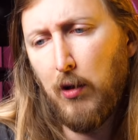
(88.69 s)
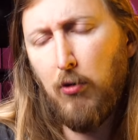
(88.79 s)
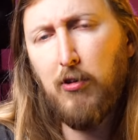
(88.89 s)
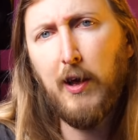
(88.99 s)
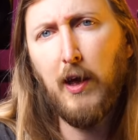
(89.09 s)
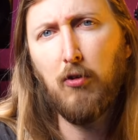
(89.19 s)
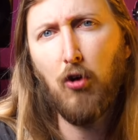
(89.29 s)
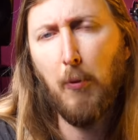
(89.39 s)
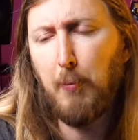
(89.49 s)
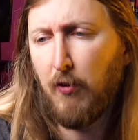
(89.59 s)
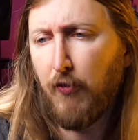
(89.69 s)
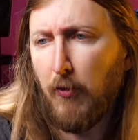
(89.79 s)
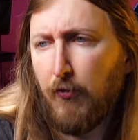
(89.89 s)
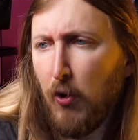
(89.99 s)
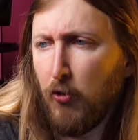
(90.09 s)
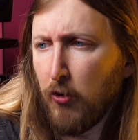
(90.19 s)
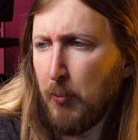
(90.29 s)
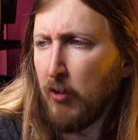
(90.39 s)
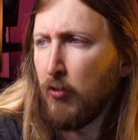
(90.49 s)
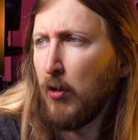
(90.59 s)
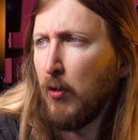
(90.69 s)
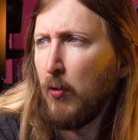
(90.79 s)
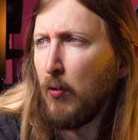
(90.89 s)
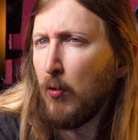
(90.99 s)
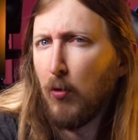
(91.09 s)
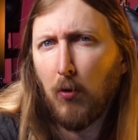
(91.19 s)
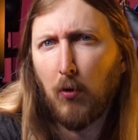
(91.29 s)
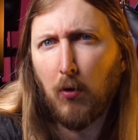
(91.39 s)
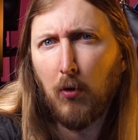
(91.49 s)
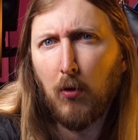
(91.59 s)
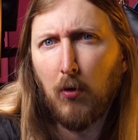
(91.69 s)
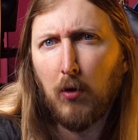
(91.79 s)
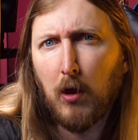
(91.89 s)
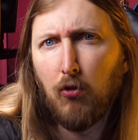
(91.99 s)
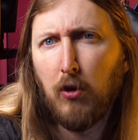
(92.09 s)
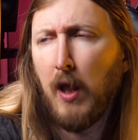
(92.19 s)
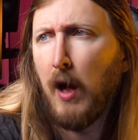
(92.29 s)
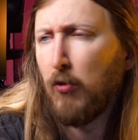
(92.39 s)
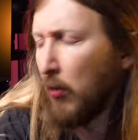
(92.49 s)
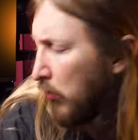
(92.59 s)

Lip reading: looks like a guitar pick from the future, basically. Can you see that?